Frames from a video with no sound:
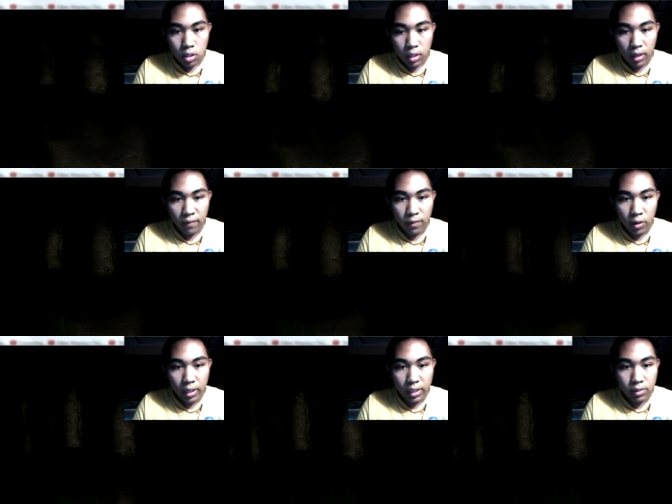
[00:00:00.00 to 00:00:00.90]
I feel
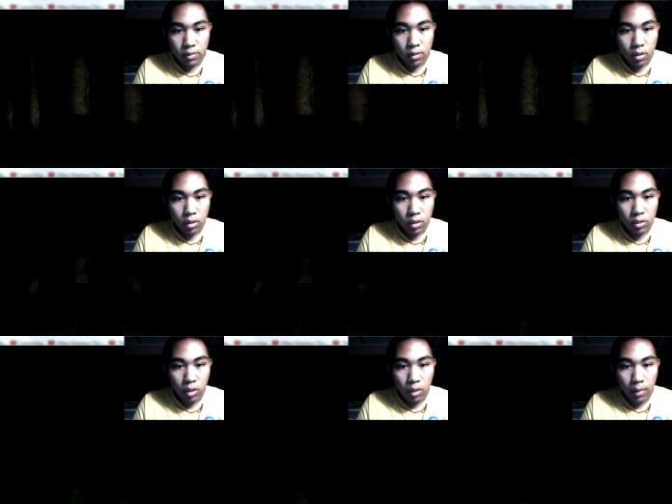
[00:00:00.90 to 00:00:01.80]
like he's
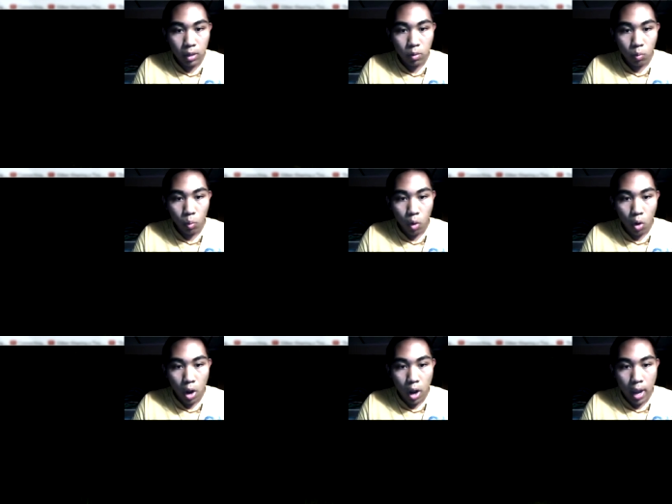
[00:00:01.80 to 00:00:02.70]
just gonna be
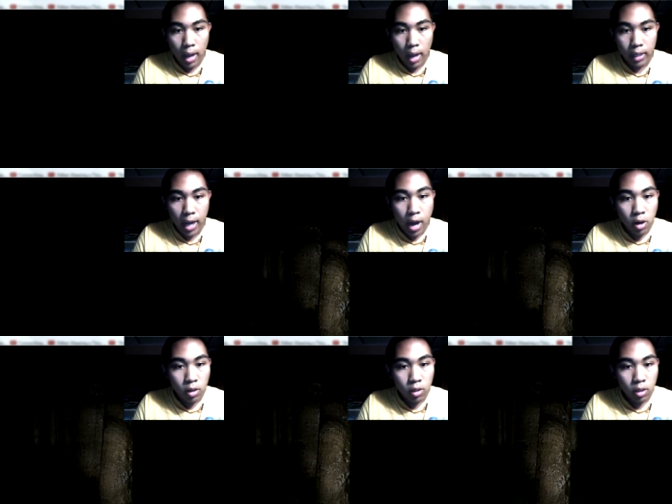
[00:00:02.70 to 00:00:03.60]
right here
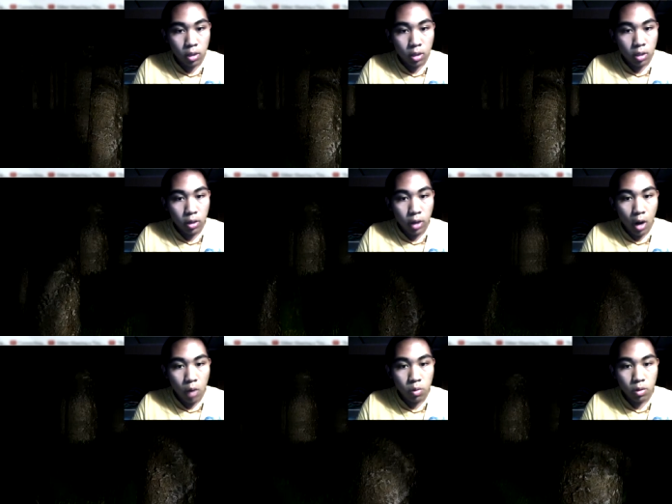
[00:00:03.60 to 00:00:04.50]

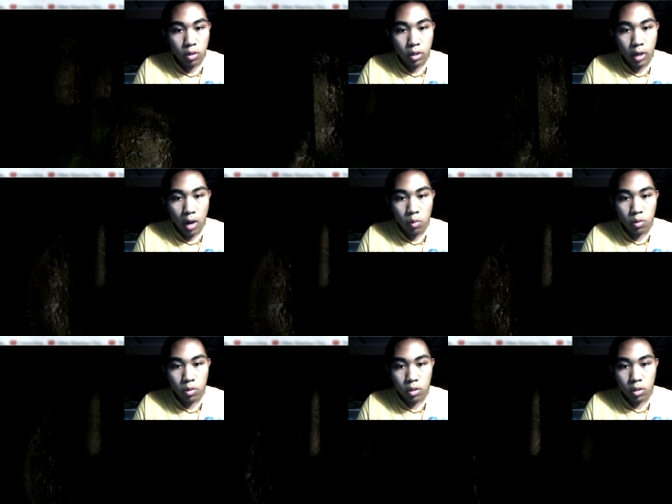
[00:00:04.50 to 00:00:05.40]
no no
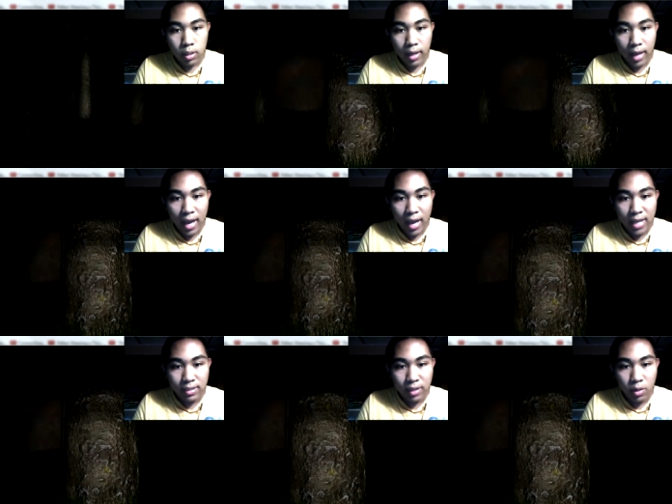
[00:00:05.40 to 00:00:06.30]
haha
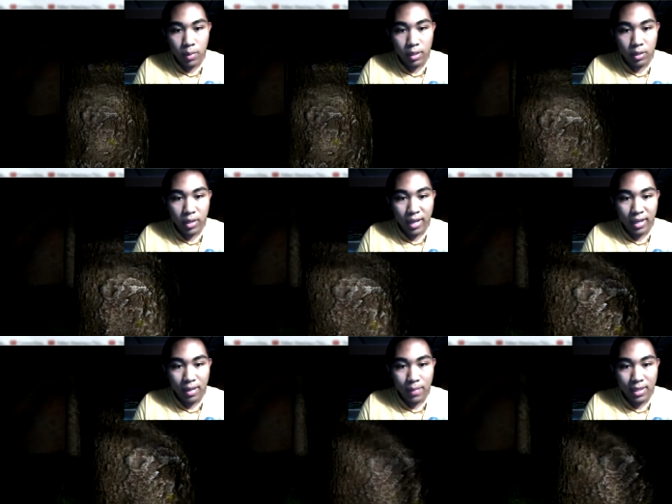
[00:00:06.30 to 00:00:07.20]
Slenderman you can't
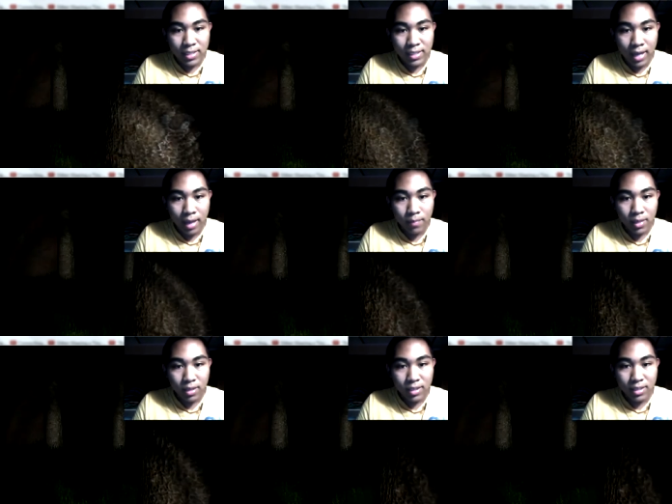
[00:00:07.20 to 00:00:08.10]
get me this time
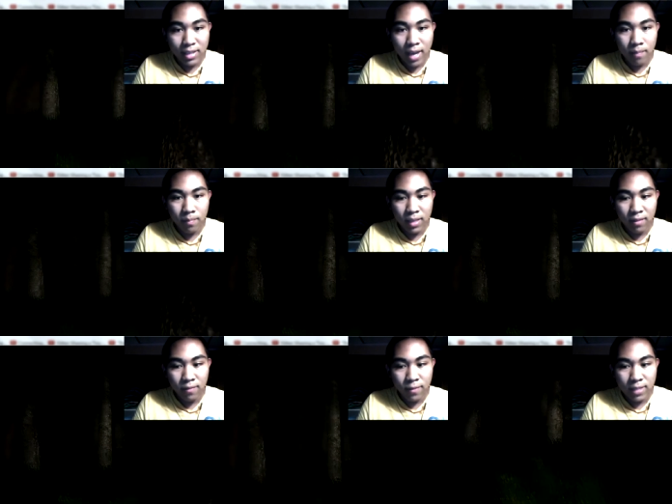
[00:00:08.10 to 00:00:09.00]
because I'm the
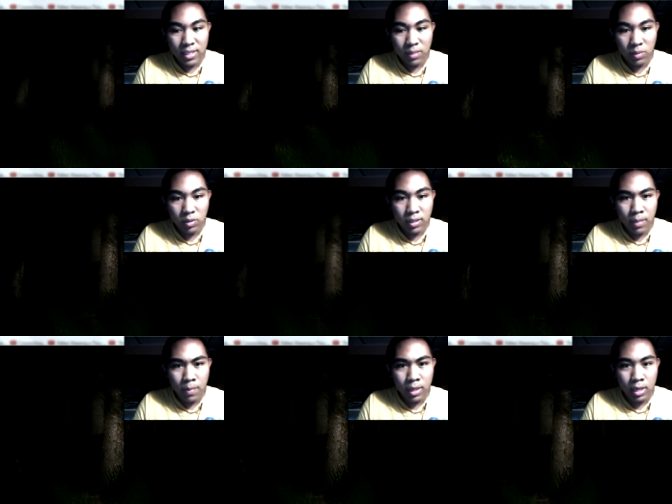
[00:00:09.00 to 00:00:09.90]
invincible
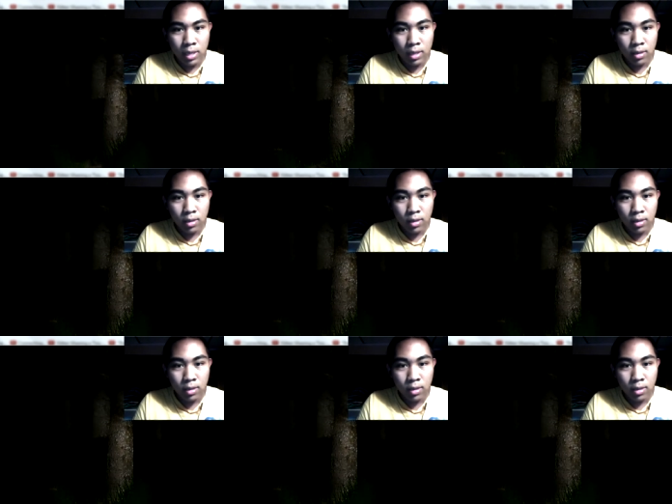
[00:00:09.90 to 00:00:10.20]
Timothy